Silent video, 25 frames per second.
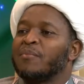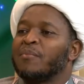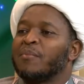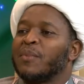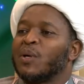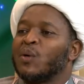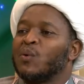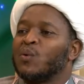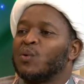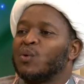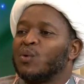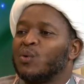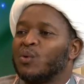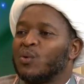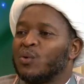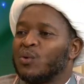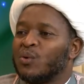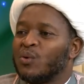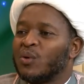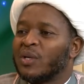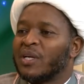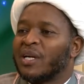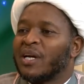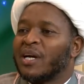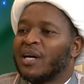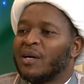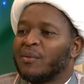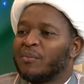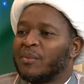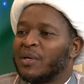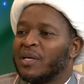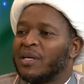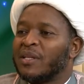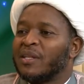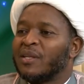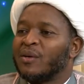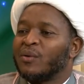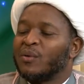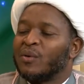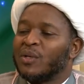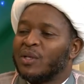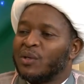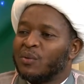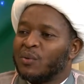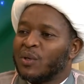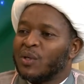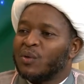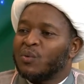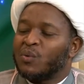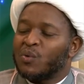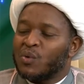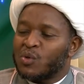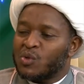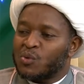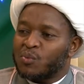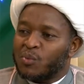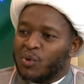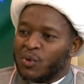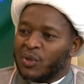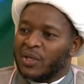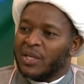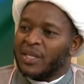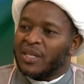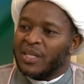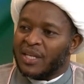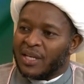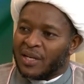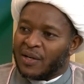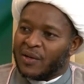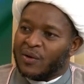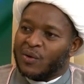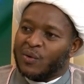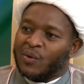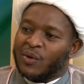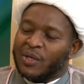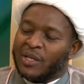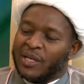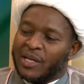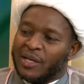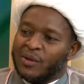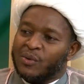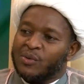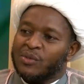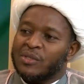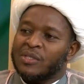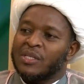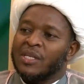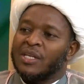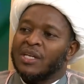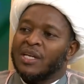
Maulud al-Kaaba, the only one who was born in the holy house,